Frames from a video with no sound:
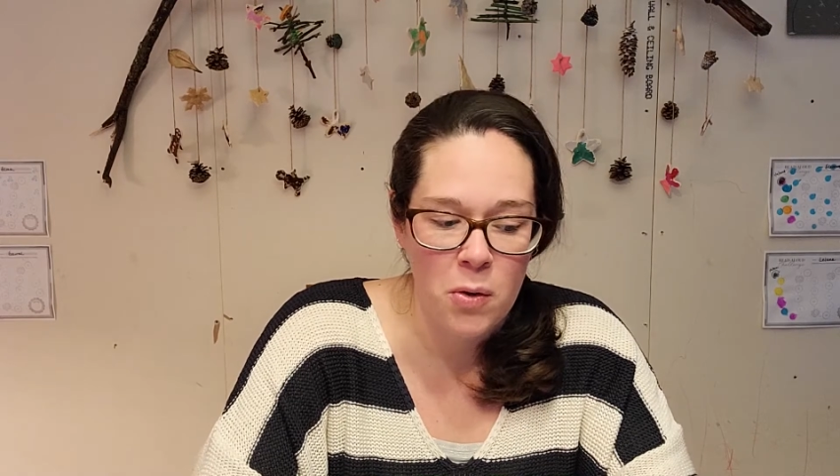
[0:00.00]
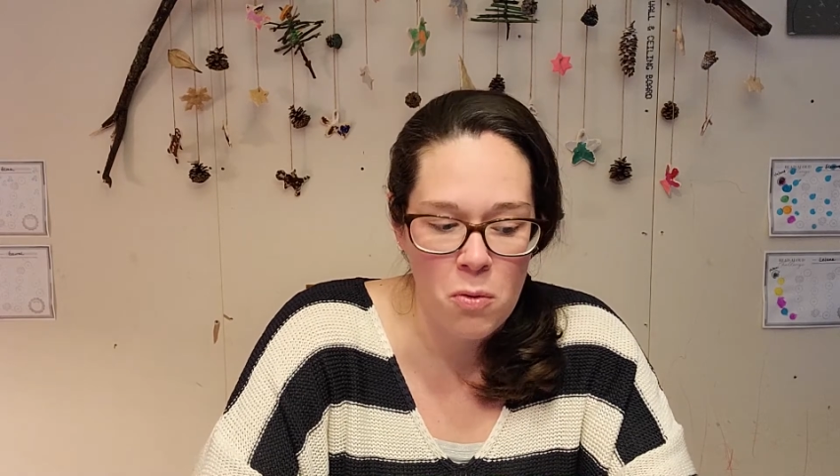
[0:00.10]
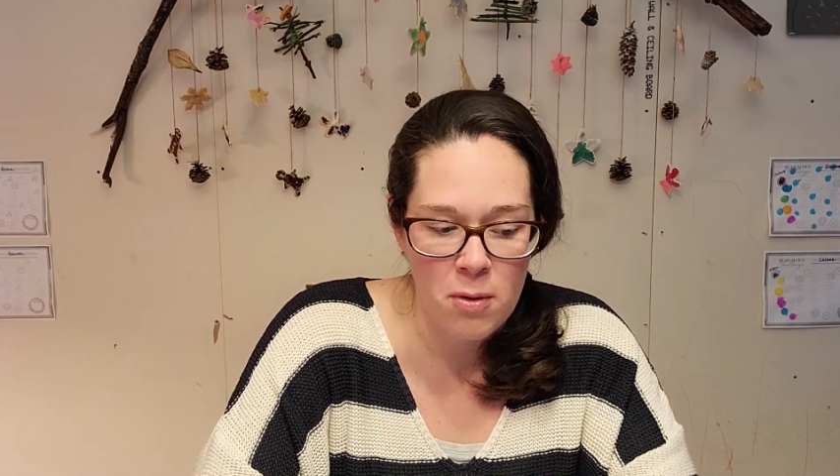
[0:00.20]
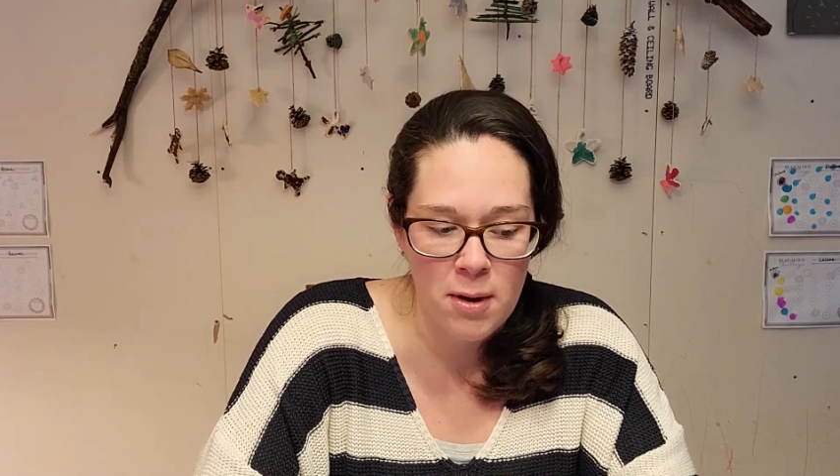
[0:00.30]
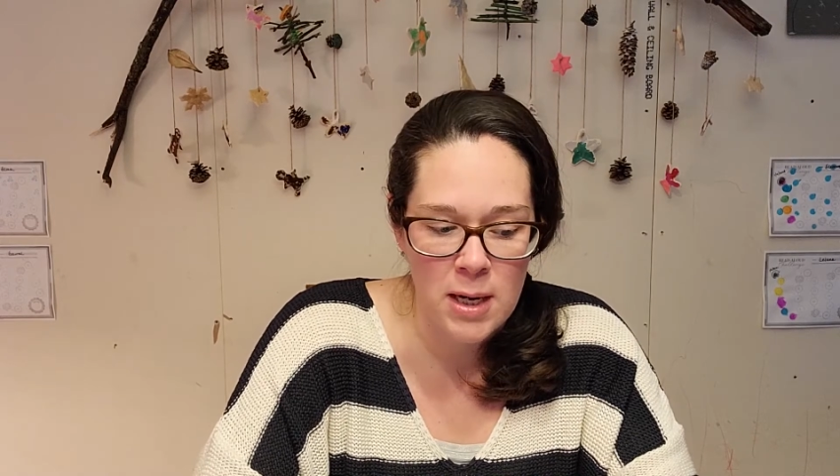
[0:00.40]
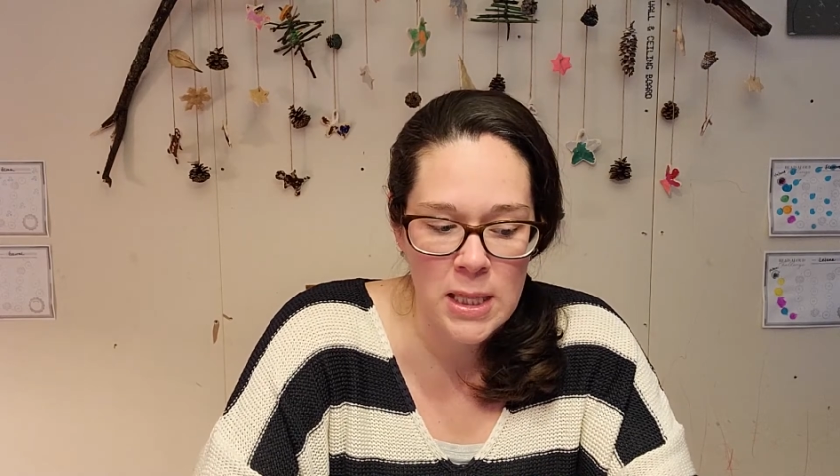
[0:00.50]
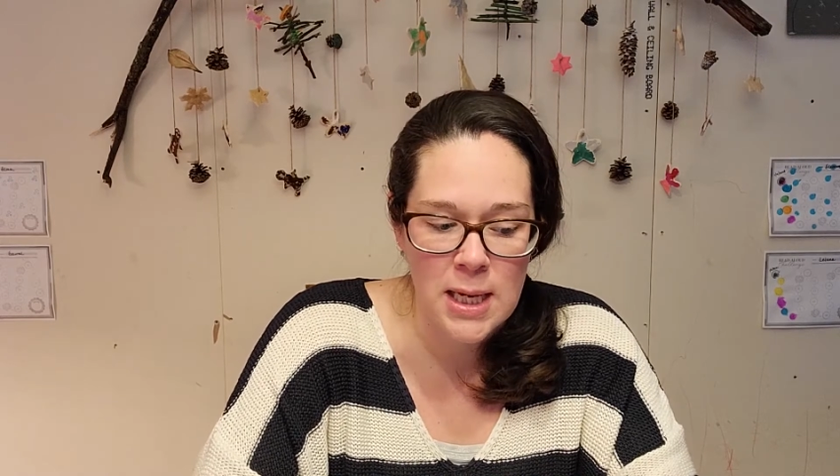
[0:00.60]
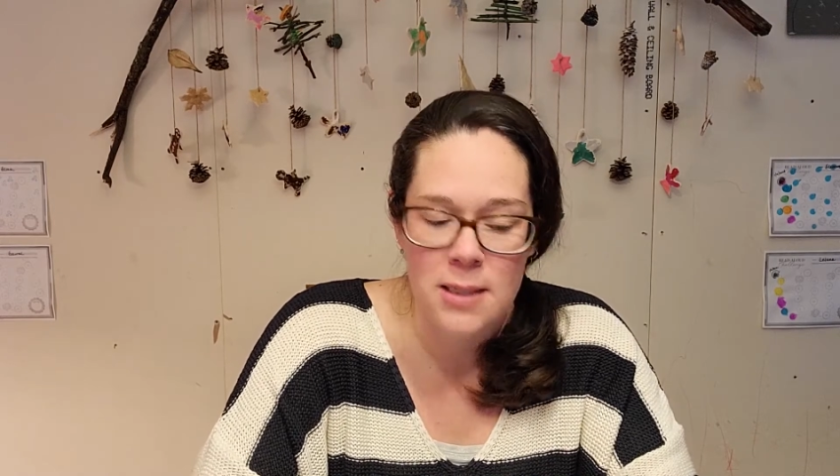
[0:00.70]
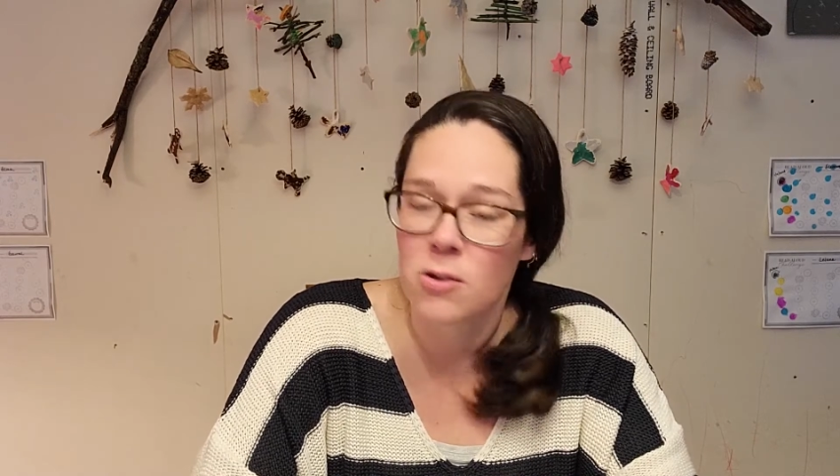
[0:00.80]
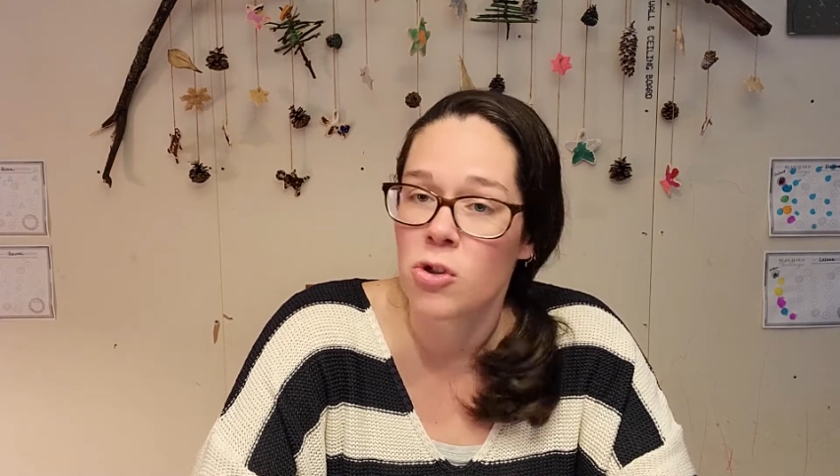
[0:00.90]
ordering
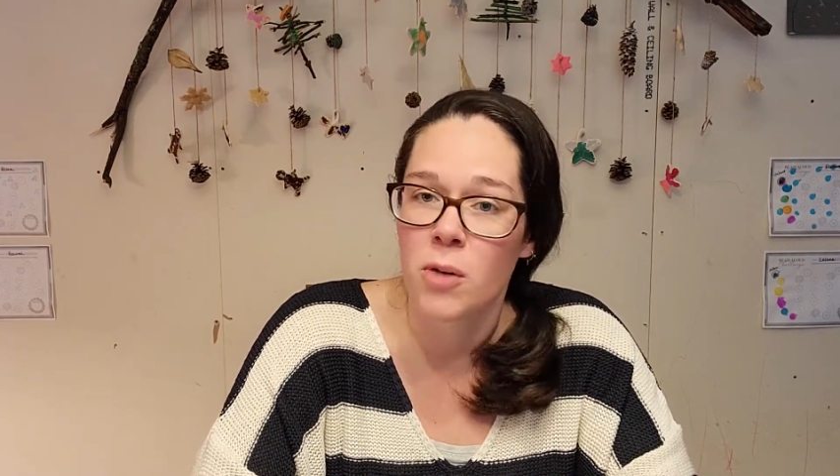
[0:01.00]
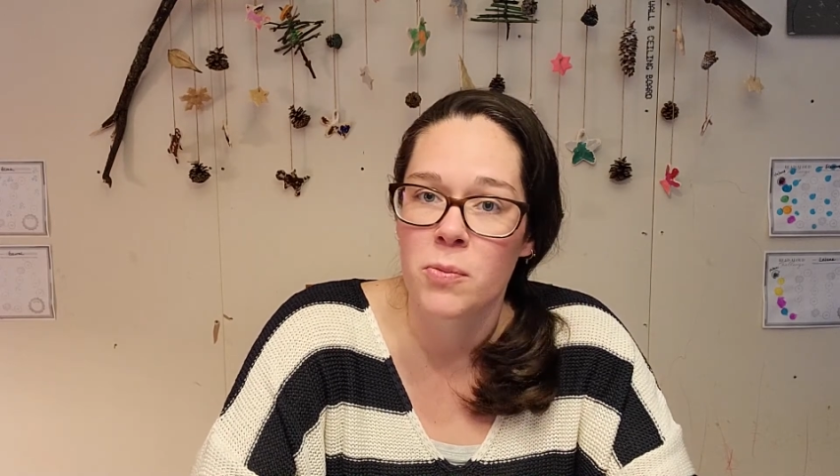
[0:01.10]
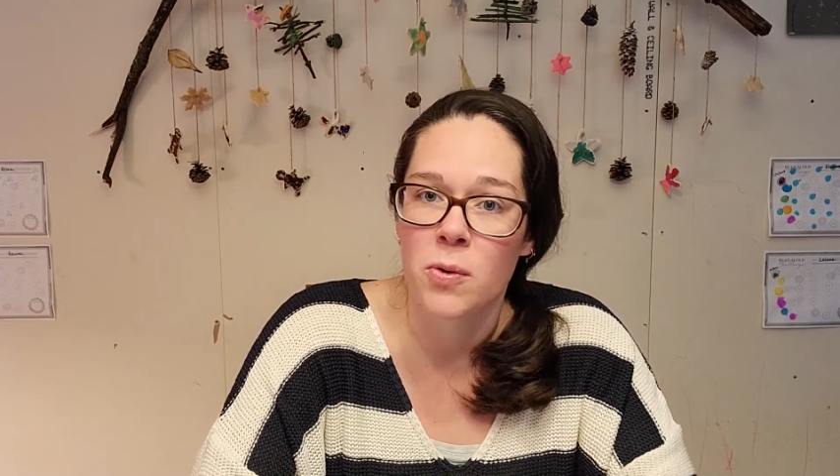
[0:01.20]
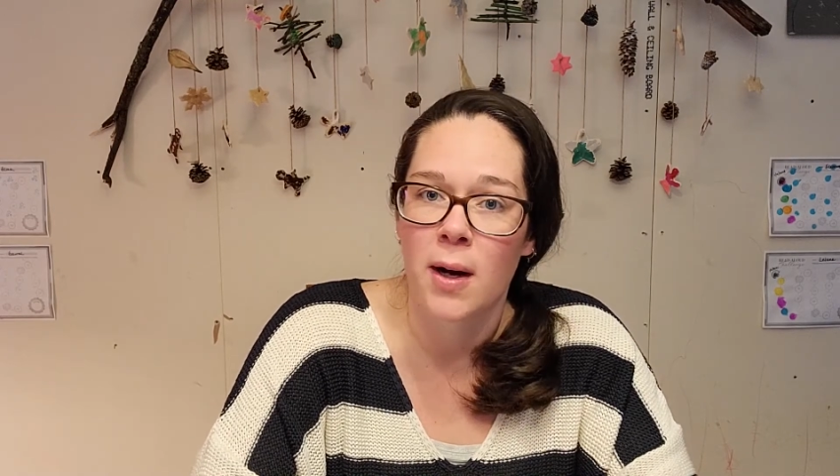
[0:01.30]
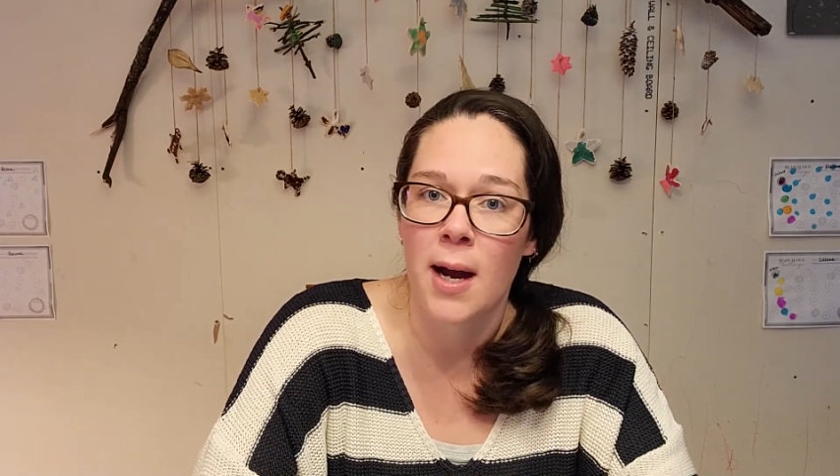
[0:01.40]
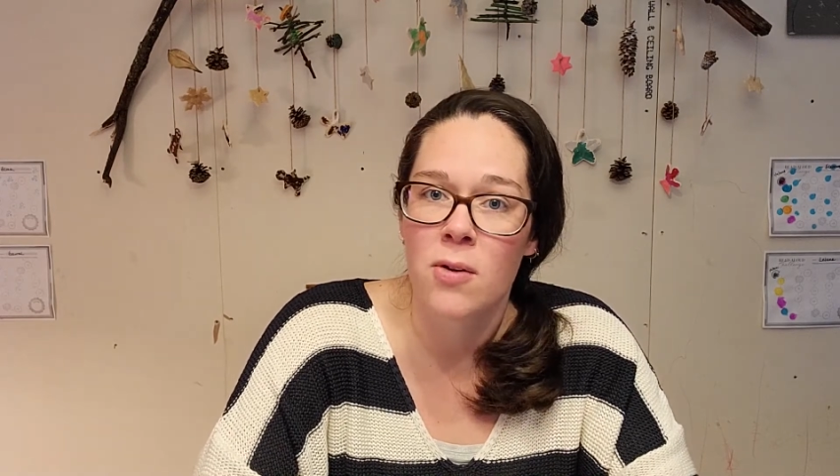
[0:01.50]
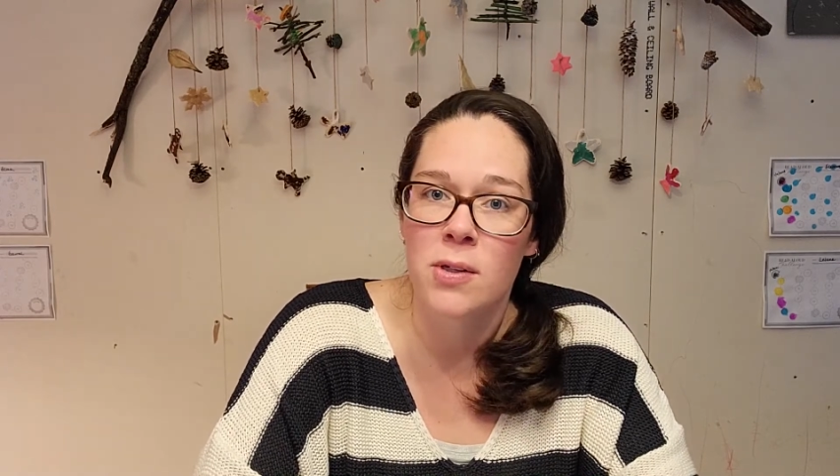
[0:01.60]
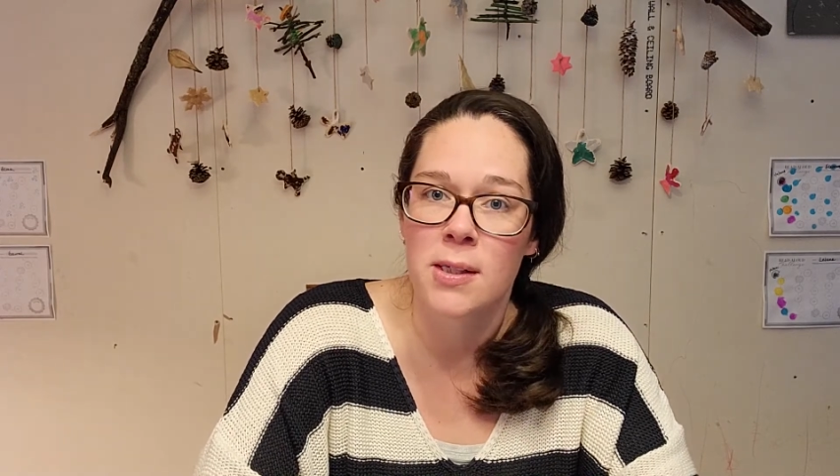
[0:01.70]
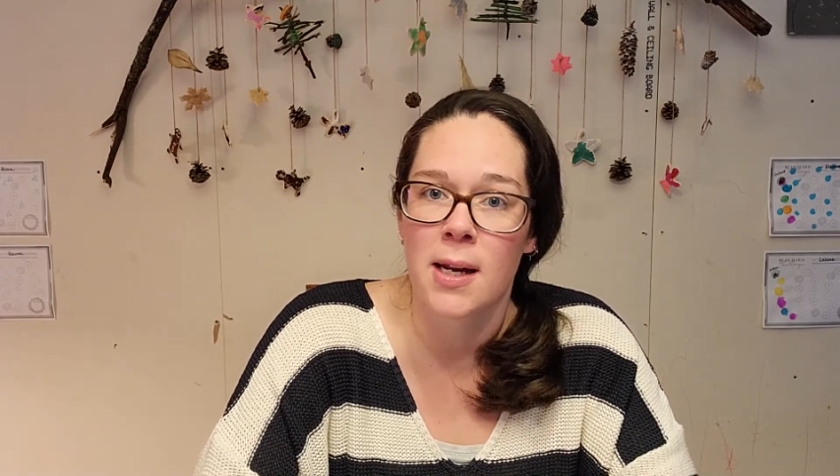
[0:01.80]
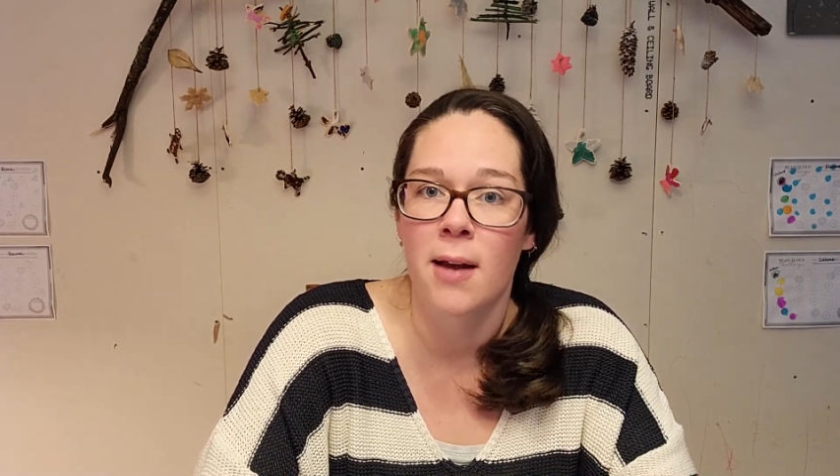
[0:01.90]
things shipped to our
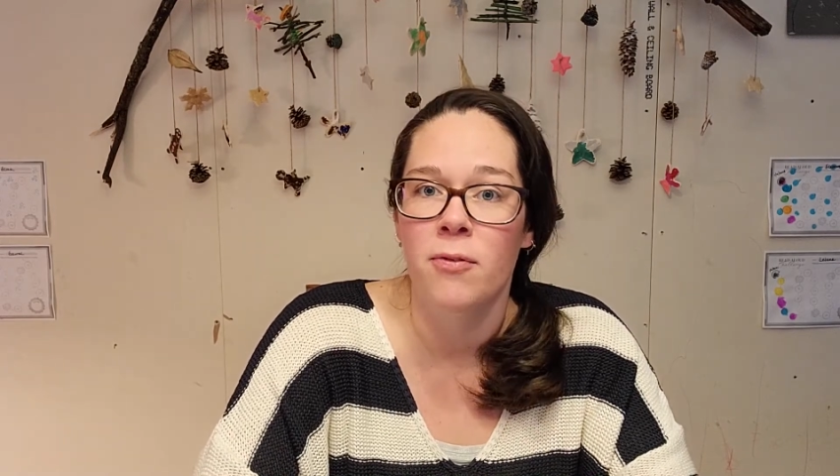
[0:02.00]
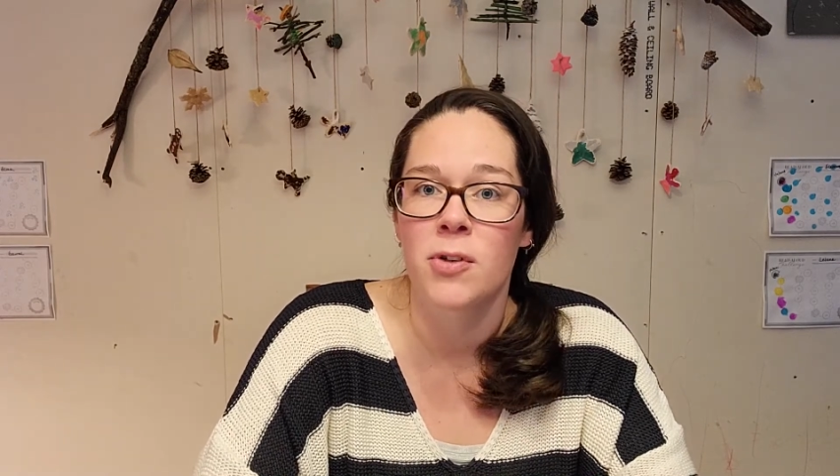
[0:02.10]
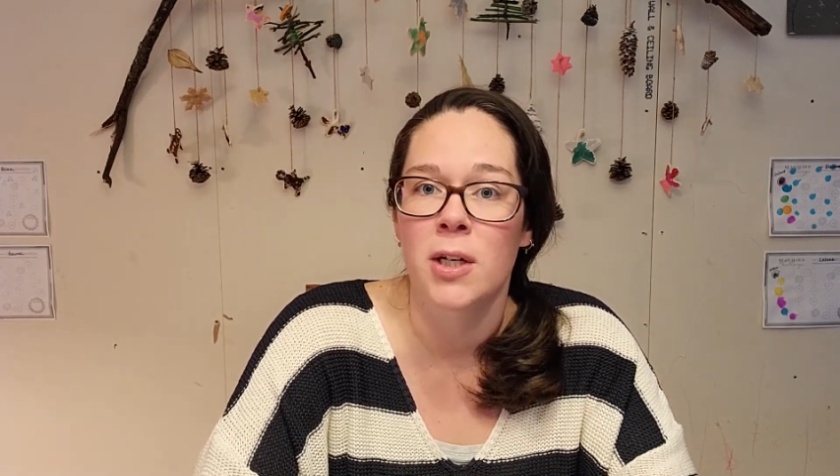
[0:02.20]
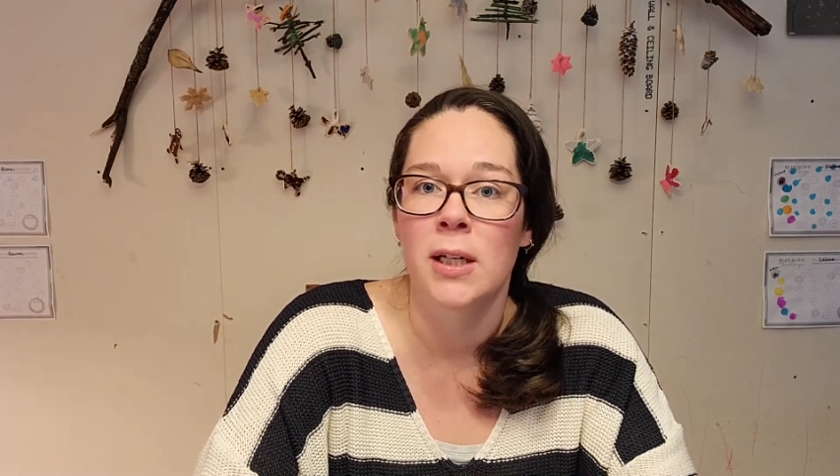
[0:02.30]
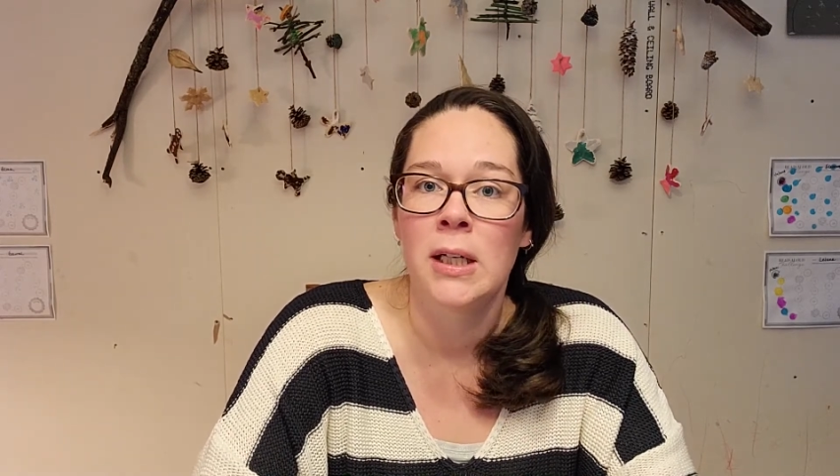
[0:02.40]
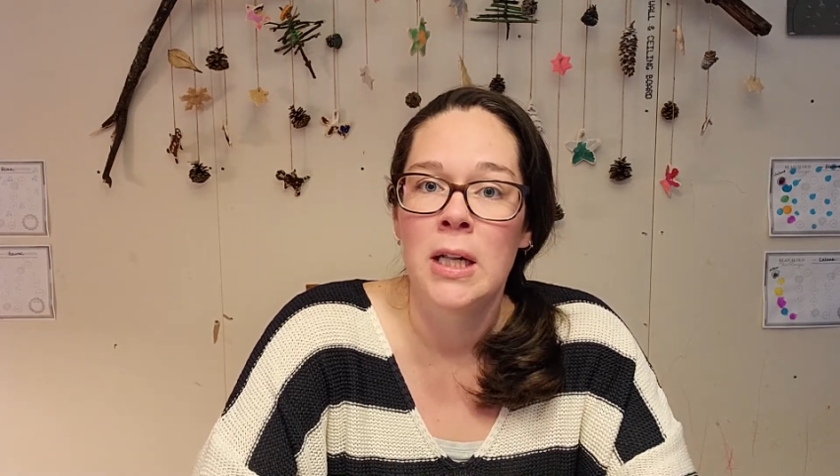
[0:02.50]
house, and after